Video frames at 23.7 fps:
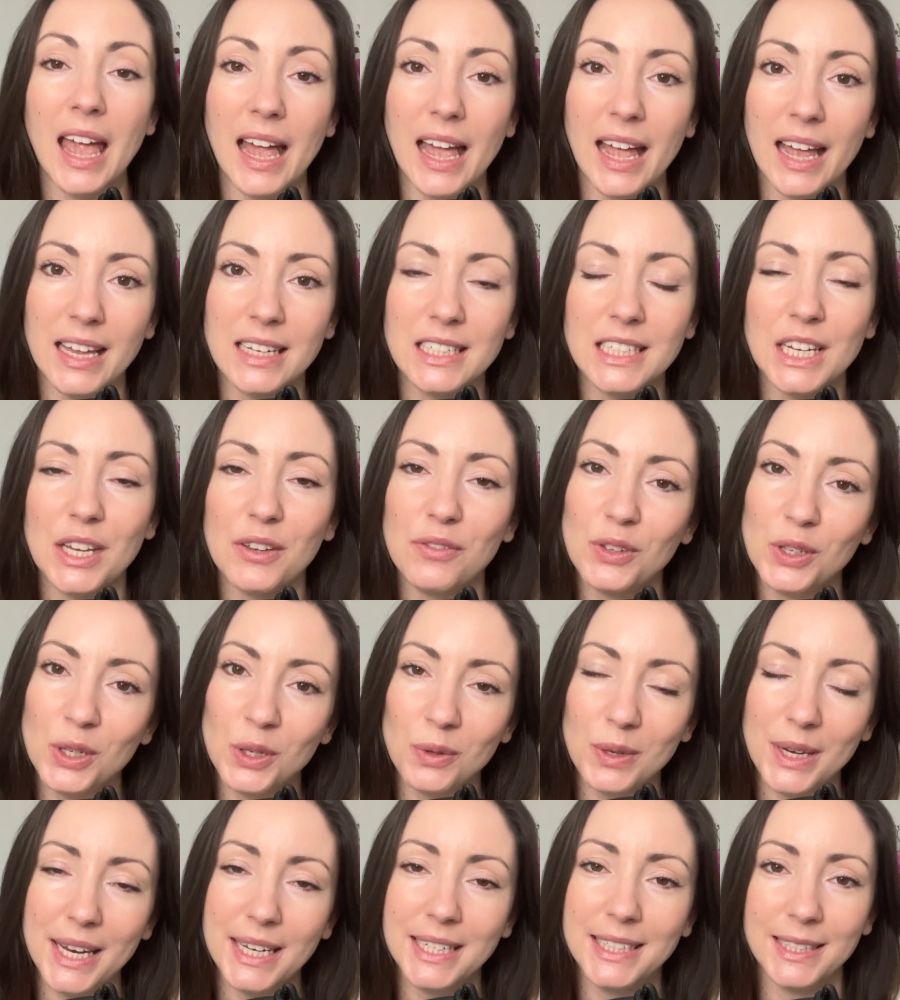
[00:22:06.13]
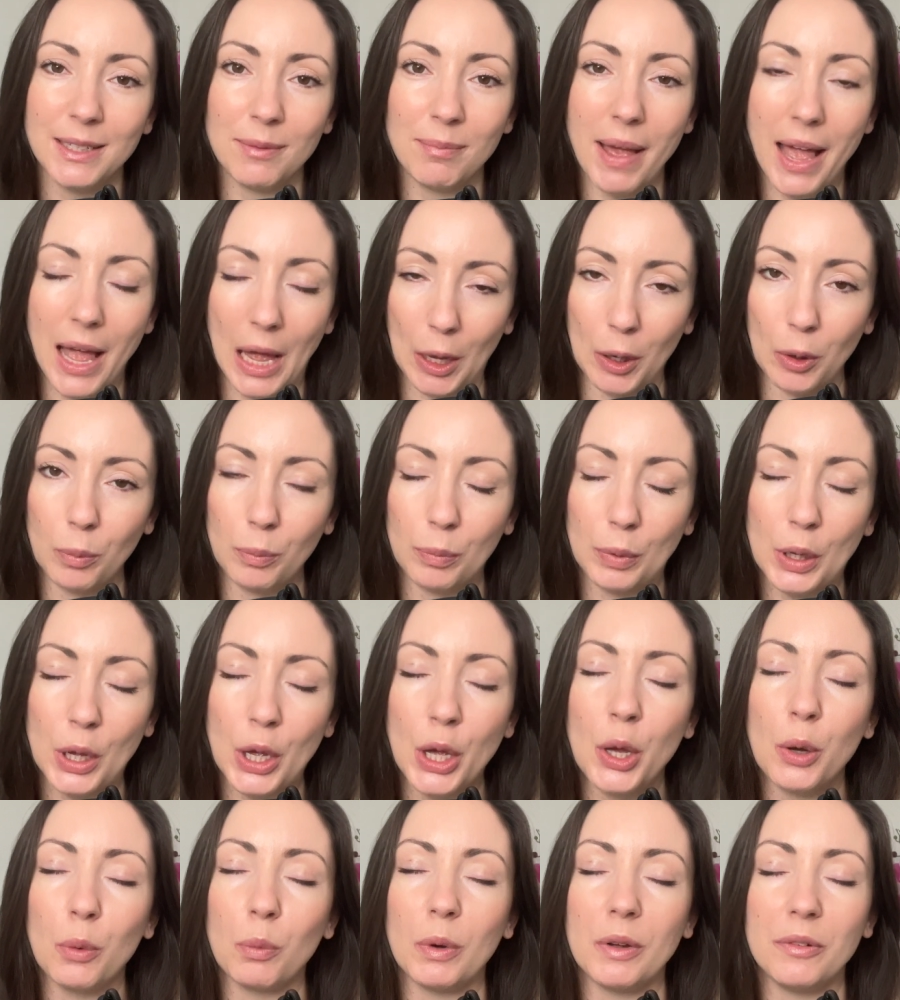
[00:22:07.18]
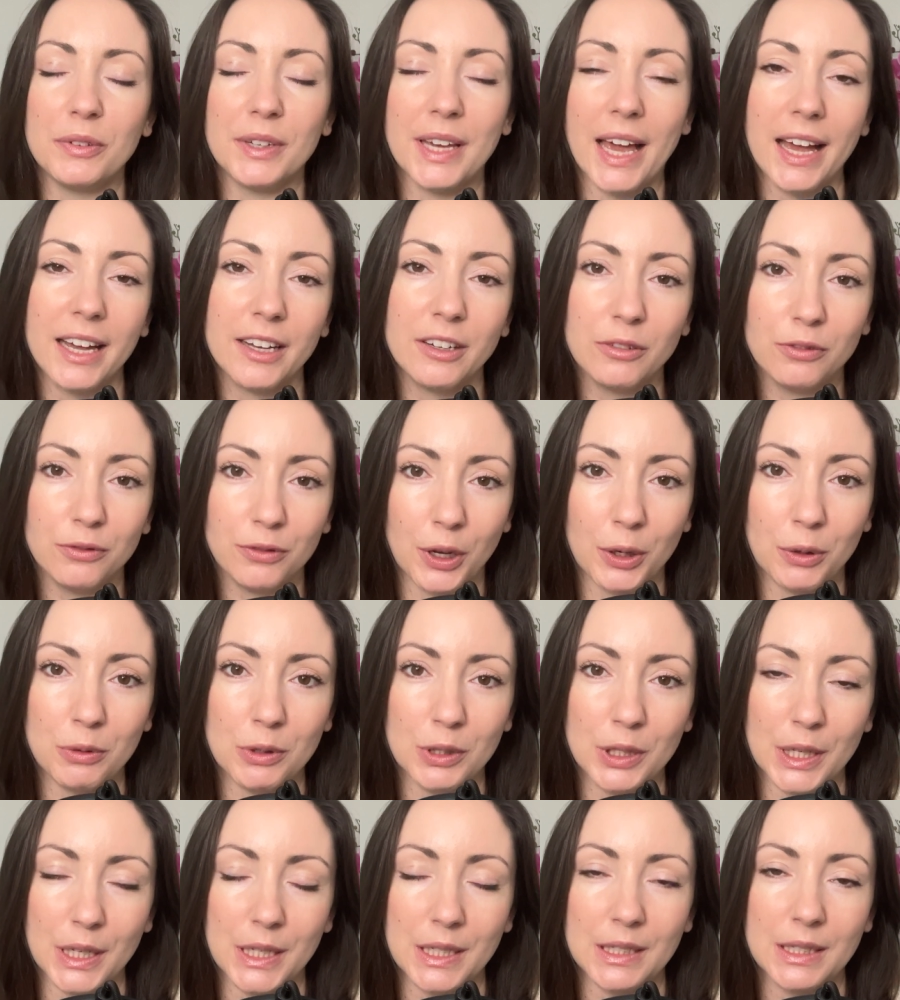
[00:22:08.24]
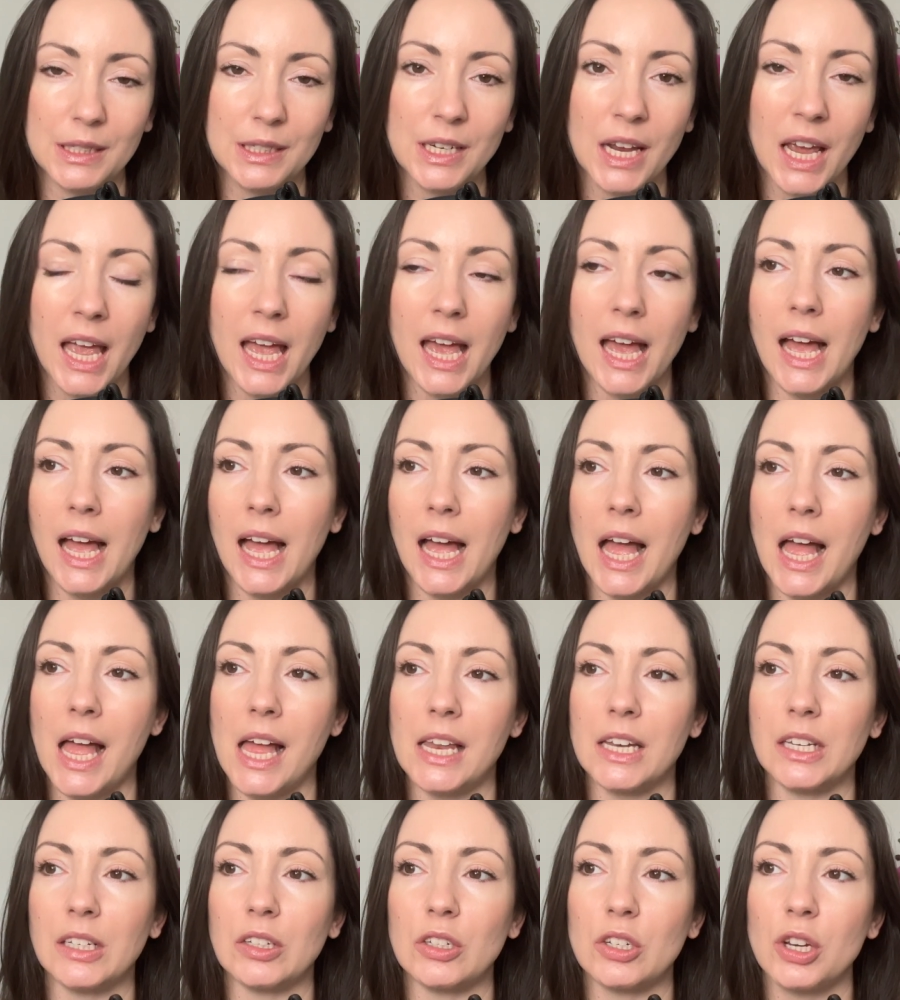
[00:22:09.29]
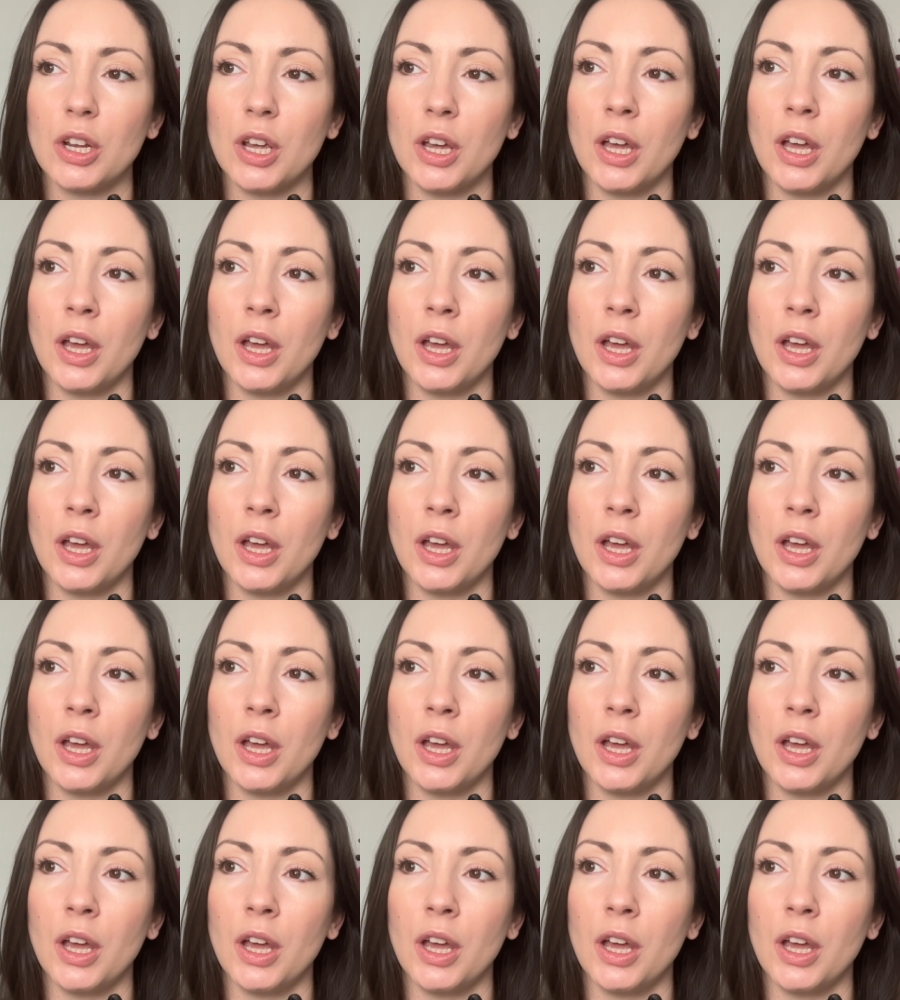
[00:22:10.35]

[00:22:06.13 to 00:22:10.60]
And if you need some help with getting focused and